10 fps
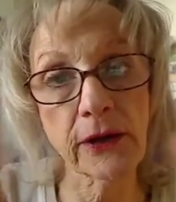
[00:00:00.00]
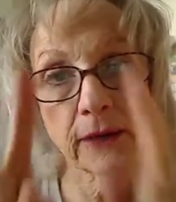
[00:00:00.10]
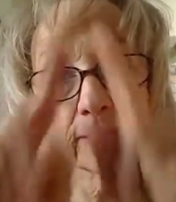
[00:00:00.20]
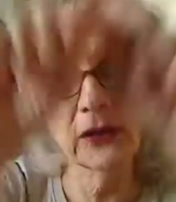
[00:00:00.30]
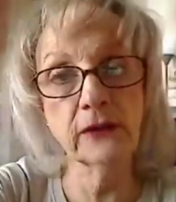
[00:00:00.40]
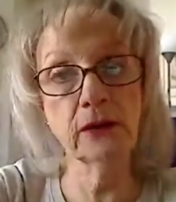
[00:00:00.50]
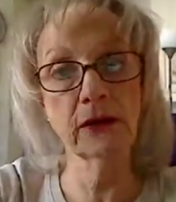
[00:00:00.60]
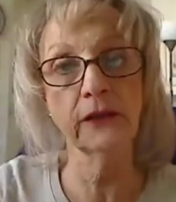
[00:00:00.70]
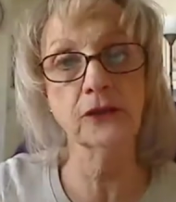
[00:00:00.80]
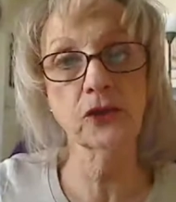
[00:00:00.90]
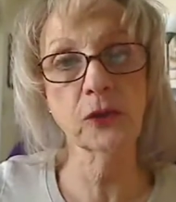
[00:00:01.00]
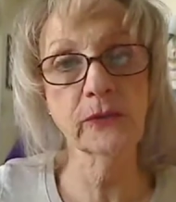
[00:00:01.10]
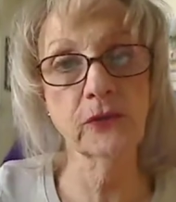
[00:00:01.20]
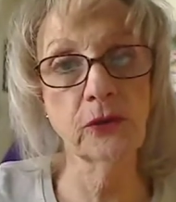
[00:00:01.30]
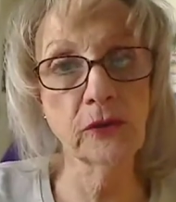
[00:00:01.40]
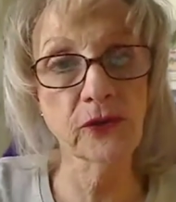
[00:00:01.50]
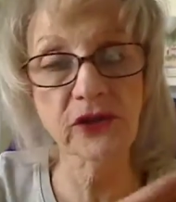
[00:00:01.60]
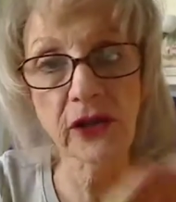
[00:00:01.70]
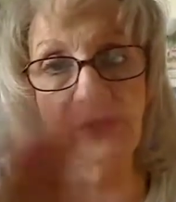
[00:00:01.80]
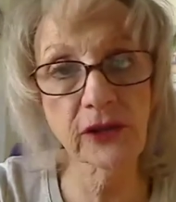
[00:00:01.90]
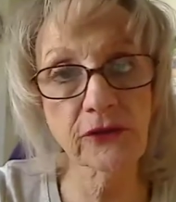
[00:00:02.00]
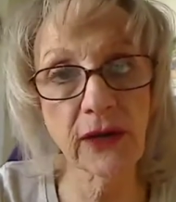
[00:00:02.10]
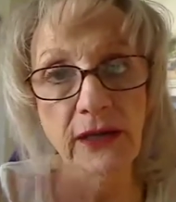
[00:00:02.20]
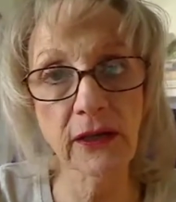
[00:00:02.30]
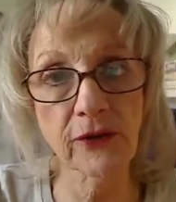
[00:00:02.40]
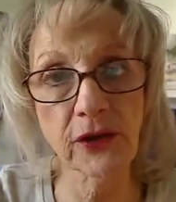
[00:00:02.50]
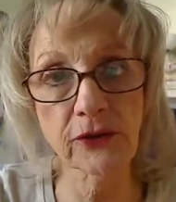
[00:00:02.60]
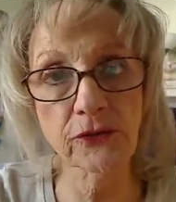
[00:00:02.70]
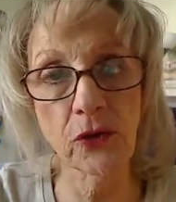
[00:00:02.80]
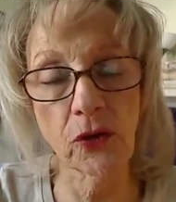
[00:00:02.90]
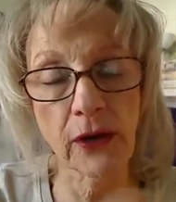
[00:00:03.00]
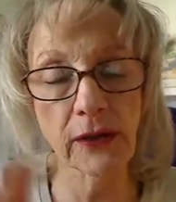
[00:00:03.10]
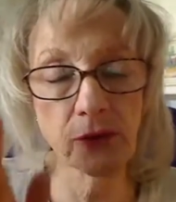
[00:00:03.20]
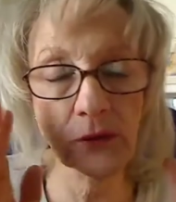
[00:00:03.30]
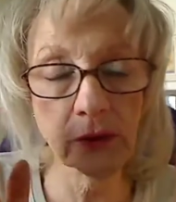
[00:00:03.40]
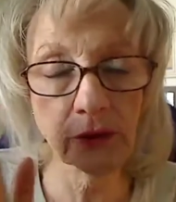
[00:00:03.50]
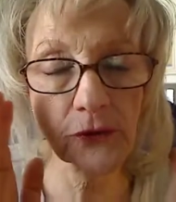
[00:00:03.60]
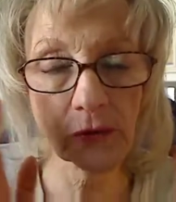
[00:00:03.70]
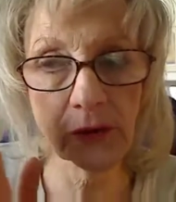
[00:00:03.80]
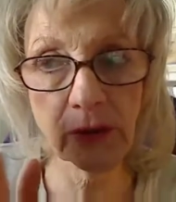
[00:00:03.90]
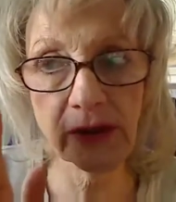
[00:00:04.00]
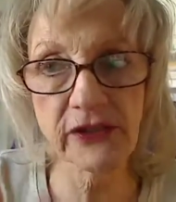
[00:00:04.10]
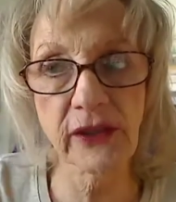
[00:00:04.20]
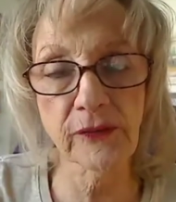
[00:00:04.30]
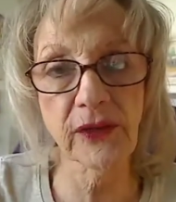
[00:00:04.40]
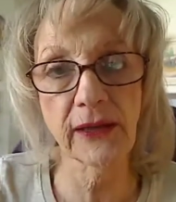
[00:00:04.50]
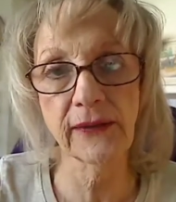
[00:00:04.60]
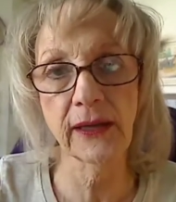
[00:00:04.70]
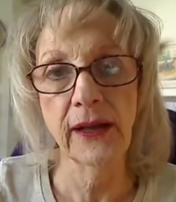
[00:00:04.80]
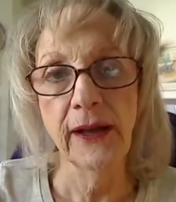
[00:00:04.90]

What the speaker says: In the terms of the universe, nothing is right, nothing is wrong. And if you learn to look at stuff like that,